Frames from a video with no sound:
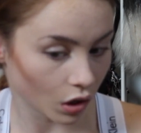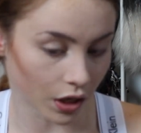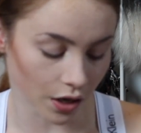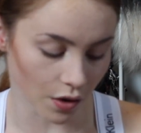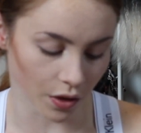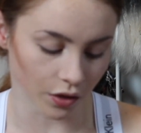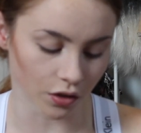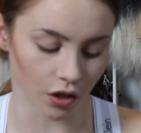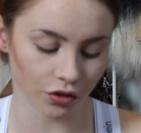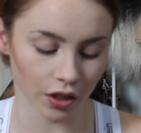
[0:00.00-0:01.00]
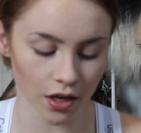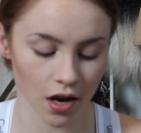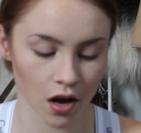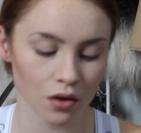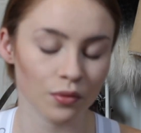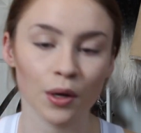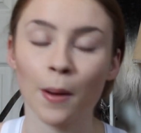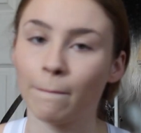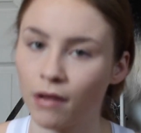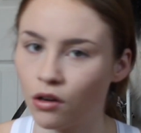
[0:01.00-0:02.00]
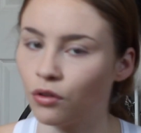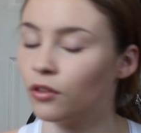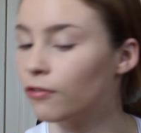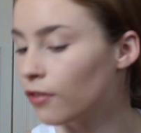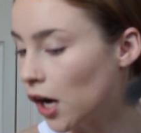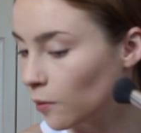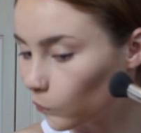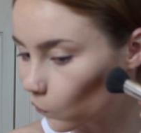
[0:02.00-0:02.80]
And I know it looks harsh right now, but don't you fret.